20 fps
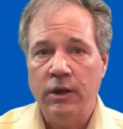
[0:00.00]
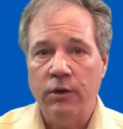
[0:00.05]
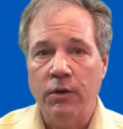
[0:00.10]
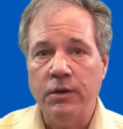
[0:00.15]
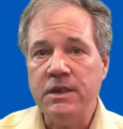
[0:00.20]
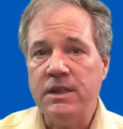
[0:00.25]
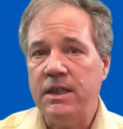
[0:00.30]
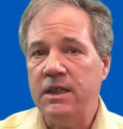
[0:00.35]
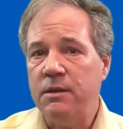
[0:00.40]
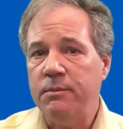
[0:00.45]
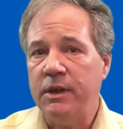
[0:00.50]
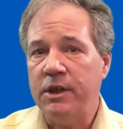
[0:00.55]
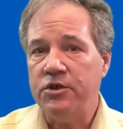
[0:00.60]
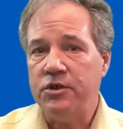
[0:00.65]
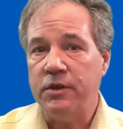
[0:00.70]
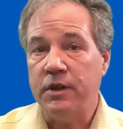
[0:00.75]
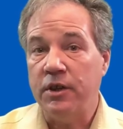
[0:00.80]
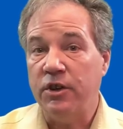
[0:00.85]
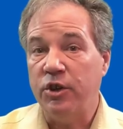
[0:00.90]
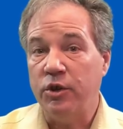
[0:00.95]
You always need to make
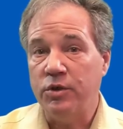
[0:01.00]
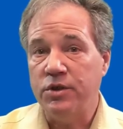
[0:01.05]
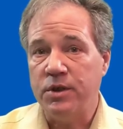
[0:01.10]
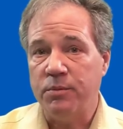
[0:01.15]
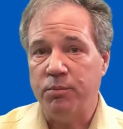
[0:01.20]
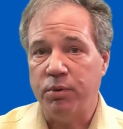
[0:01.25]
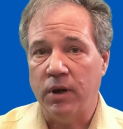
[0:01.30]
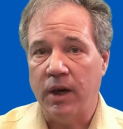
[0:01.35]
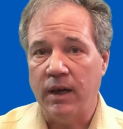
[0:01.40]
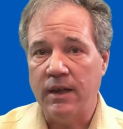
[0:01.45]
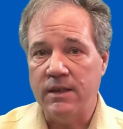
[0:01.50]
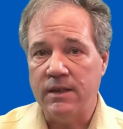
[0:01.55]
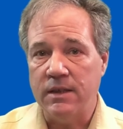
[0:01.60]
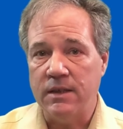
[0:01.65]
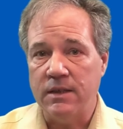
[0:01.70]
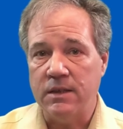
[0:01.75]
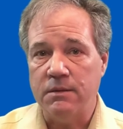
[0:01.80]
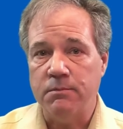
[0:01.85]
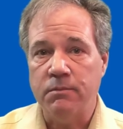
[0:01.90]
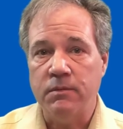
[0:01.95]
sure there are no
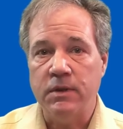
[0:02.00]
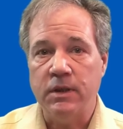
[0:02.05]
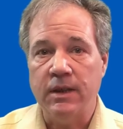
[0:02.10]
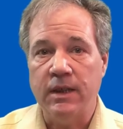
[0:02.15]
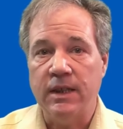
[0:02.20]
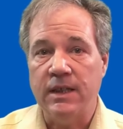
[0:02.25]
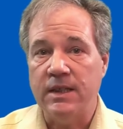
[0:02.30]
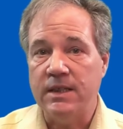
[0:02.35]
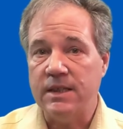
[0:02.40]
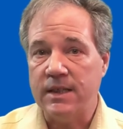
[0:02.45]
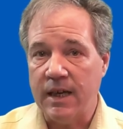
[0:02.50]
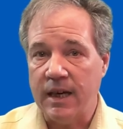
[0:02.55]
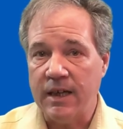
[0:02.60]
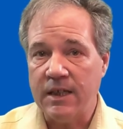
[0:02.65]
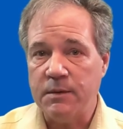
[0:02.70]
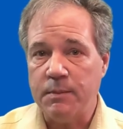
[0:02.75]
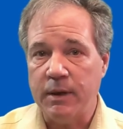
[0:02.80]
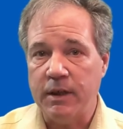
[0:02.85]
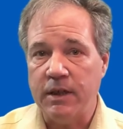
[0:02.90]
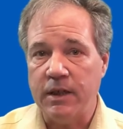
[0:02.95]
surprises. You need to set
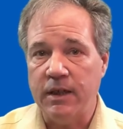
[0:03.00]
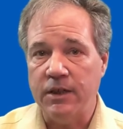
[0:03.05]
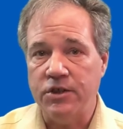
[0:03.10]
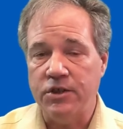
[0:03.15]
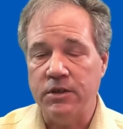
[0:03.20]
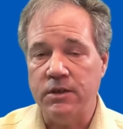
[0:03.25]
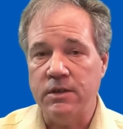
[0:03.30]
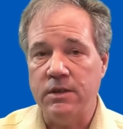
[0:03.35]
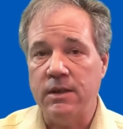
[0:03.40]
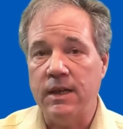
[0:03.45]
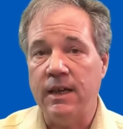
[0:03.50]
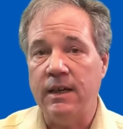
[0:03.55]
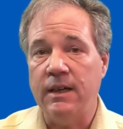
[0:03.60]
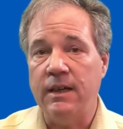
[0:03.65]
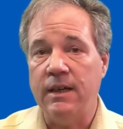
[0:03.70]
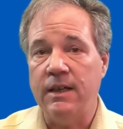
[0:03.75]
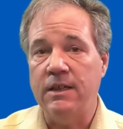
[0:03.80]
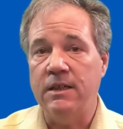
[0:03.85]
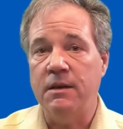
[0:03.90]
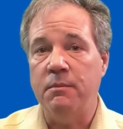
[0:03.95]
expectations, and you
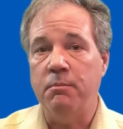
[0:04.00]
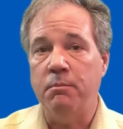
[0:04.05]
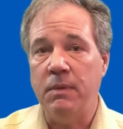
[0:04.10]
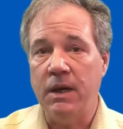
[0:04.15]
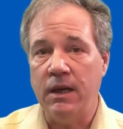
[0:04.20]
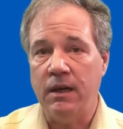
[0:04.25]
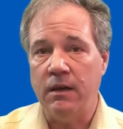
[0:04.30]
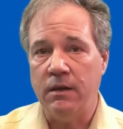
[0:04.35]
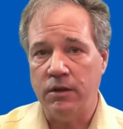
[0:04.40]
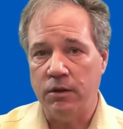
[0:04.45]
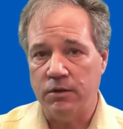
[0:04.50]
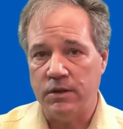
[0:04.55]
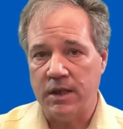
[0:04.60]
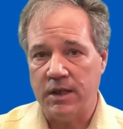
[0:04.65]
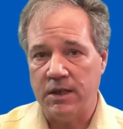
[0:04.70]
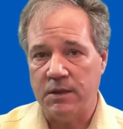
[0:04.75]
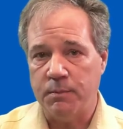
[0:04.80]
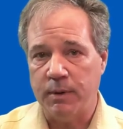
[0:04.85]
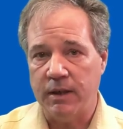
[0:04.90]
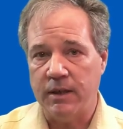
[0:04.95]
need to meet those
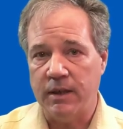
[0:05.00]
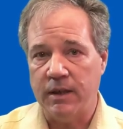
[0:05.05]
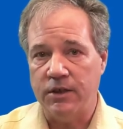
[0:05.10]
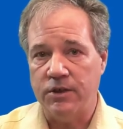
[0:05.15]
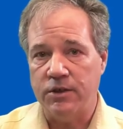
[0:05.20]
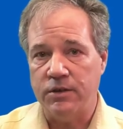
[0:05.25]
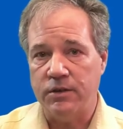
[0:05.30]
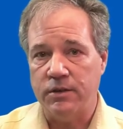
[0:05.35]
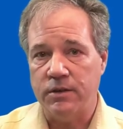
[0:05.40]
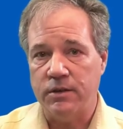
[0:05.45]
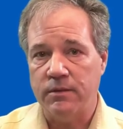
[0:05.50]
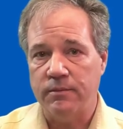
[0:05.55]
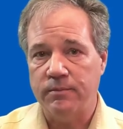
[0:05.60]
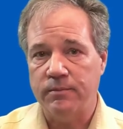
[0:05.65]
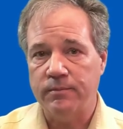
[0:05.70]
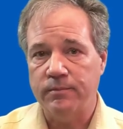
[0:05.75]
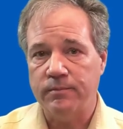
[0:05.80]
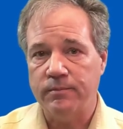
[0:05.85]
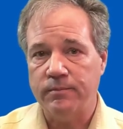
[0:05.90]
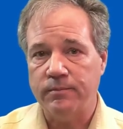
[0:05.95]
expectations.
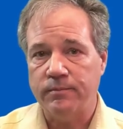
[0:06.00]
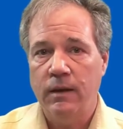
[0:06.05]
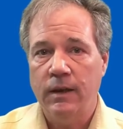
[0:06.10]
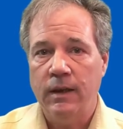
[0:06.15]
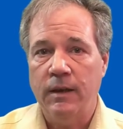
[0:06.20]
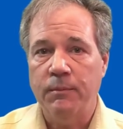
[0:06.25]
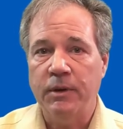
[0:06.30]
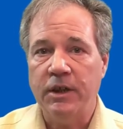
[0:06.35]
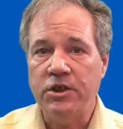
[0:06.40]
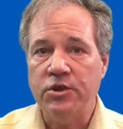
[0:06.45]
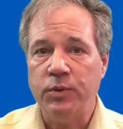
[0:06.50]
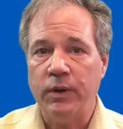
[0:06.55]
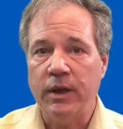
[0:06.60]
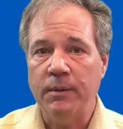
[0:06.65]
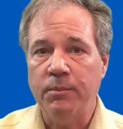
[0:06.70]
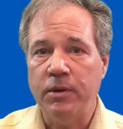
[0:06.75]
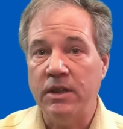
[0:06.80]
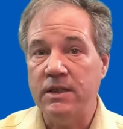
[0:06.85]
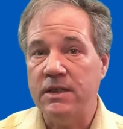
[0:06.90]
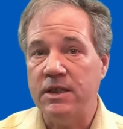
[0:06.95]
In my
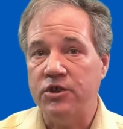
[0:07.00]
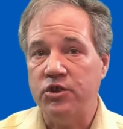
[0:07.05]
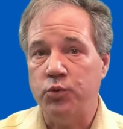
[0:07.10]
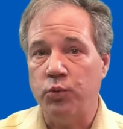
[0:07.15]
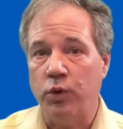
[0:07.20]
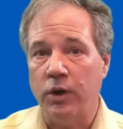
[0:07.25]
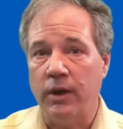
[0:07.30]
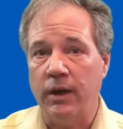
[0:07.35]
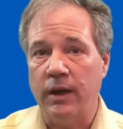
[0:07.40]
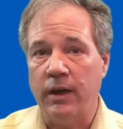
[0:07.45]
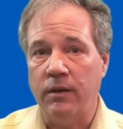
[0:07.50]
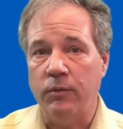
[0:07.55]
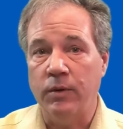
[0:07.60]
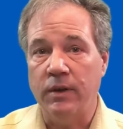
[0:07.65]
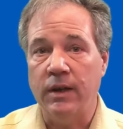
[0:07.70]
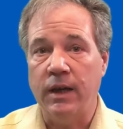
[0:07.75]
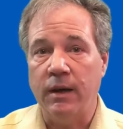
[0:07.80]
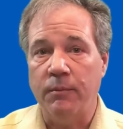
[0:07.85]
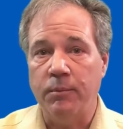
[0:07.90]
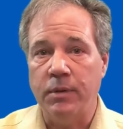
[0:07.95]
20-plus years working
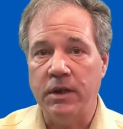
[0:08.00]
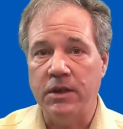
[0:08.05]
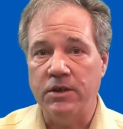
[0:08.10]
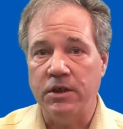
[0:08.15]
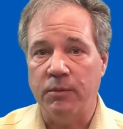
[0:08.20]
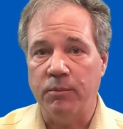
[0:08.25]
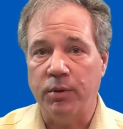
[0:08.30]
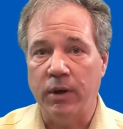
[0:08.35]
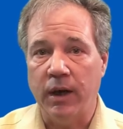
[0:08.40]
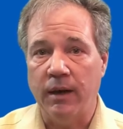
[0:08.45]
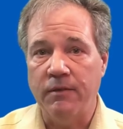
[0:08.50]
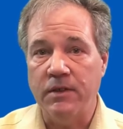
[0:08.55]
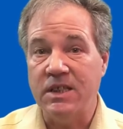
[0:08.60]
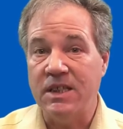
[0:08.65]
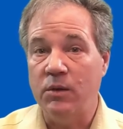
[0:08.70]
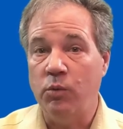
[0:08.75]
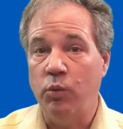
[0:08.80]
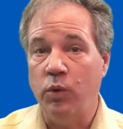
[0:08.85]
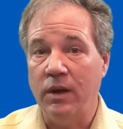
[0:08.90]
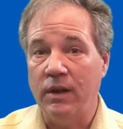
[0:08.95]
with companies on
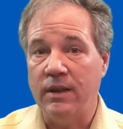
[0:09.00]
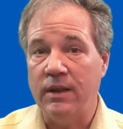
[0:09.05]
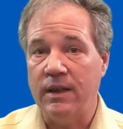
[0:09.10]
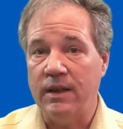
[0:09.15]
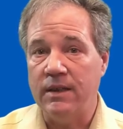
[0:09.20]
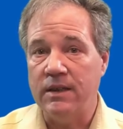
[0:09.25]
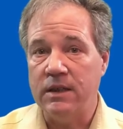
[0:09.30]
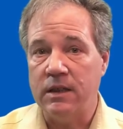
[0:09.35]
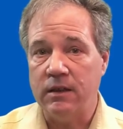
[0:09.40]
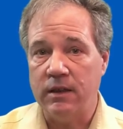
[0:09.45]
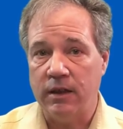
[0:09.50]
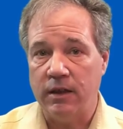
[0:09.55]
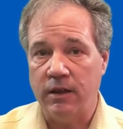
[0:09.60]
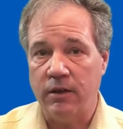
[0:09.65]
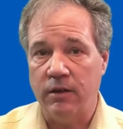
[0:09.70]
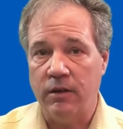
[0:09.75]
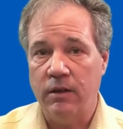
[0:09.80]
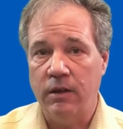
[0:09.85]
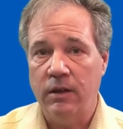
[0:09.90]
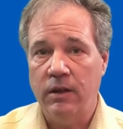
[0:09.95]
privacy, one thing is clear.
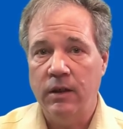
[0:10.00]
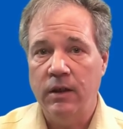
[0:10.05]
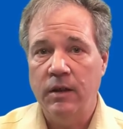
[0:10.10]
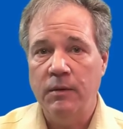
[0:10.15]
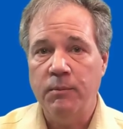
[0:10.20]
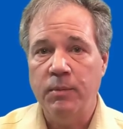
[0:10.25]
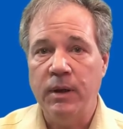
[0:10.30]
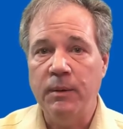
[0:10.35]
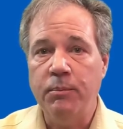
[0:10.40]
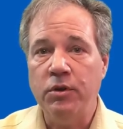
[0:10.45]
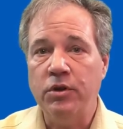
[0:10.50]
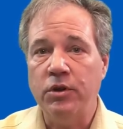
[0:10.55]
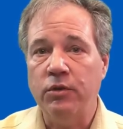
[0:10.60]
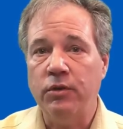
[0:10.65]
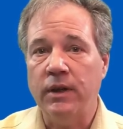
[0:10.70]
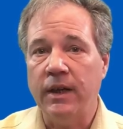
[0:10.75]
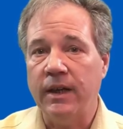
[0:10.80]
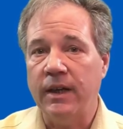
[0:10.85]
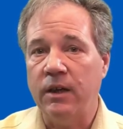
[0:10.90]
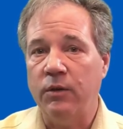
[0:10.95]
People
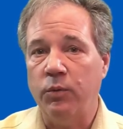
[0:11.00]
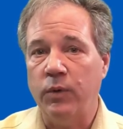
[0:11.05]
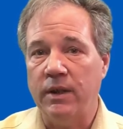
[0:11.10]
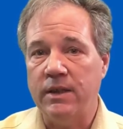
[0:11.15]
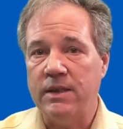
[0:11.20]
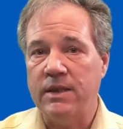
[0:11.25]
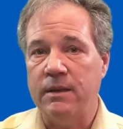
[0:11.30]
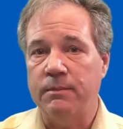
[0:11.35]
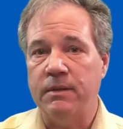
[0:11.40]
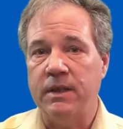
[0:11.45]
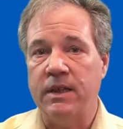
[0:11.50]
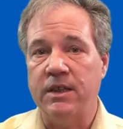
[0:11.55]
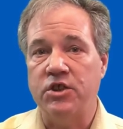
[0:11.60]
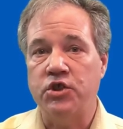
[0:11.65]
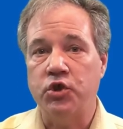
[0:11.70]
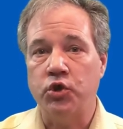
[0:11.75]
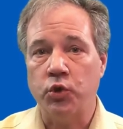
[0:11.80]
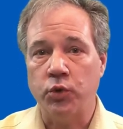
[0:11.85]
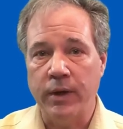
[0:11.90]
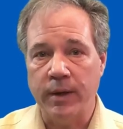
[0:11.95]
don't like it when something
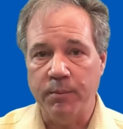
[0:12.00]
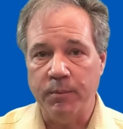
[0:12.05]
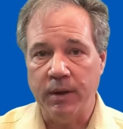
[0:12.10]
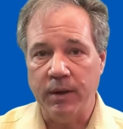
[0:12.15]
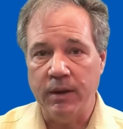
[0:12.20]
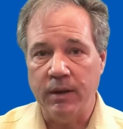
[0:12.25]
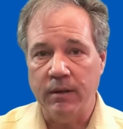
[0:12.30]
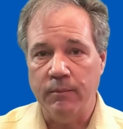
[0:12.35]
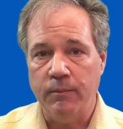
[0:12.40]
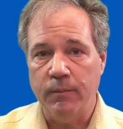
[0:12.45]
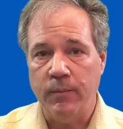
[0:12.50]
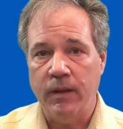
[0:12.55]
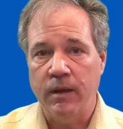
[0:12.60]
is creepy.